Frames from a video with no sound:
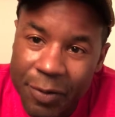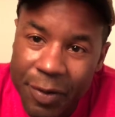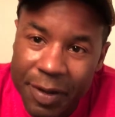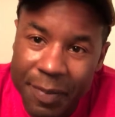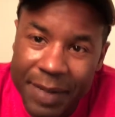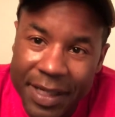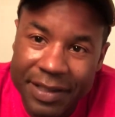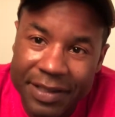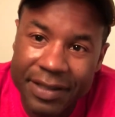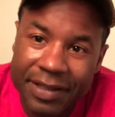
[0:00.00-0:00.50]
quick
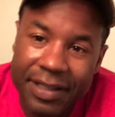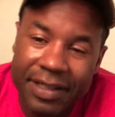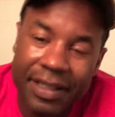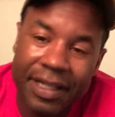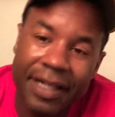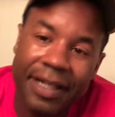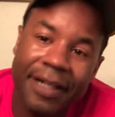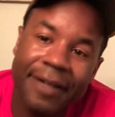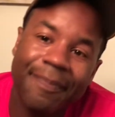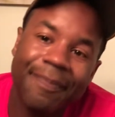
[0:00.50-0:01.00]
message in
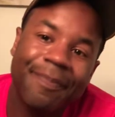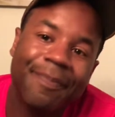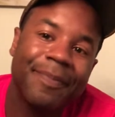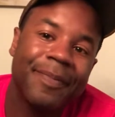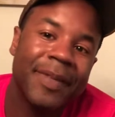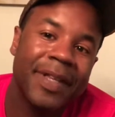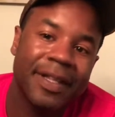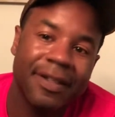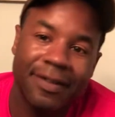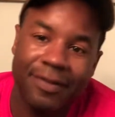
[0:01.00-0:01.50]
there.
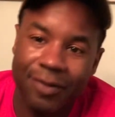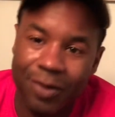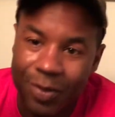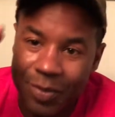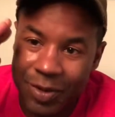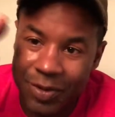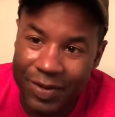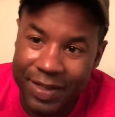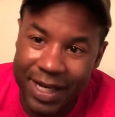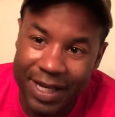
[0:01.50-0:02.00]

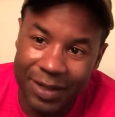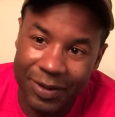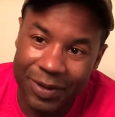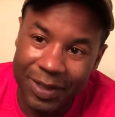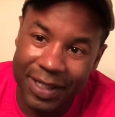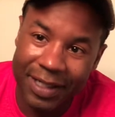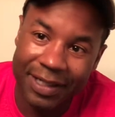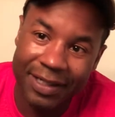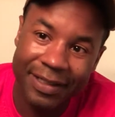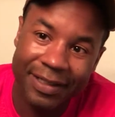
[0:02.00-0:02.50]
Romeo Tango,
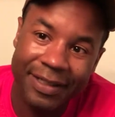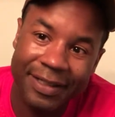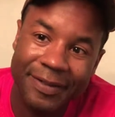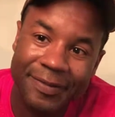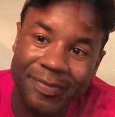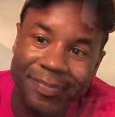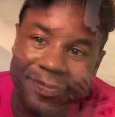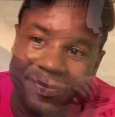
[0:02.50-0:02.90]
guys.